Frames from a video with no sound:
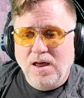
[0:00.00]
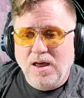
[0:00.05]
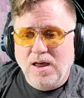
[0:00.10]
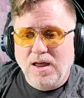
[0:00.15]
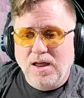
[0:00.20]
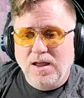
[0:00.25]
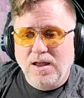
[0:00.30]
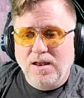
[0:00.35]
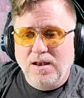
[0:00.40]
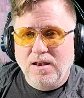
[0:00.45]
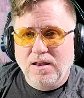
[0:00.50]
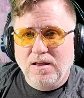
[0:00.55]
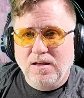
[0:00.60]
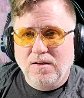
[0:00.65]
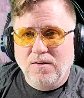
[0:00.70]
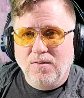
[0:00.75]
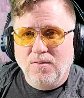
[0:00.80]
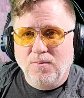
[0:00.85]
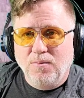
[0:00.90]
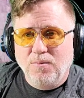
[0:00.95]
And
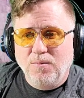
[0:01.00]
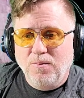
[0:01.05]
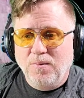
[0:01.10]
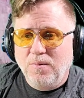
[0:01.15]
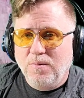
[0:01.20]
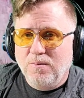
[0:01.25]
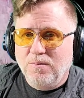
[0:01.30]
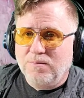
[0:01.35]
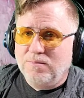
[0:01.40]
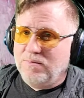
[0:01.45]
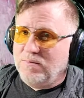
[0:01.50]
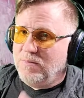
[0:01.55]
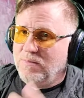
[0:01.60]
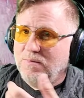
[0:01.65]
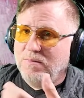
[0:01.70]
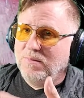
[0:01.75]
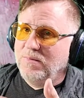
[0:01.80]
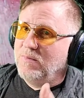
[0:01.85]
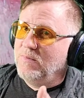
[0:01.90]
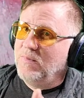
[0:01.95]

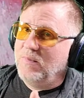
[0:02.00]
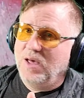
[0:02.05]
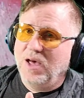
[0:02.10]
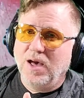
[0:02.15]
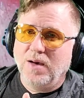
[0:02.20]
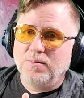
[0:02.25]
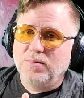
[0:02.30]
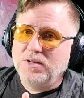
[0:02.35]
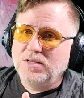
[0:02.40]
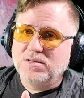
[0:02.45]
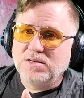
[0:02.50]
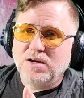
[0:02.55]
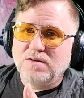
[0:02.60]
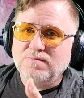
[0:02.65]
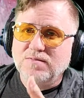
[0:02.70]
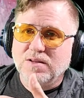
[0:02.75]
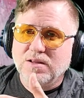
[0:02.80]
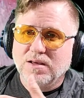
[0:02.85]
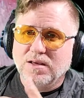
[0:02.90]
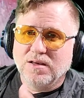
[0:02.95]
happy
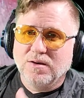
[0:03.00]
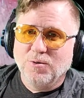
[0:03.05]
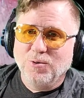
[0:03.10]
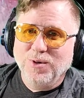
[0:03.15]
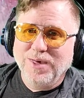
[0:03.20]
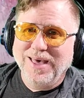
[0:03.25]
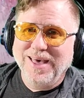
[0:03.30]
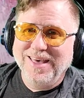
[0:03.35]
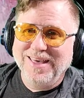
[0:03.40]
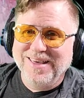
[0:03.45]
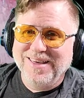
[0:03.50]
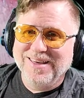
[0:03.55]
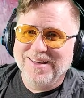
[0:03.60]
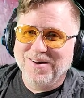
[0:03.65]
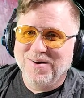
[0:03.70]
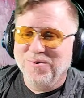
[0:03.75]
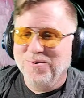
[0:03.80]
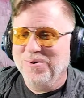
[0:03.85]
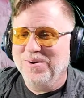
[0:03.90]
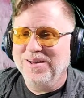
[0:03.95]
tufting, okay?
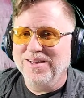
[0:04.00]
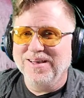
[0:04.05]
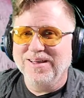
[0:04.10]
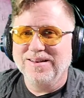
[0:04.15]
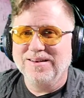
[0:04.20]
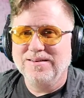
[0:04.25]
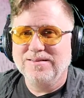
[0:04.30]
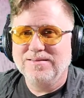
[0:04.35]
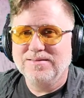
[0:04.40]
All right.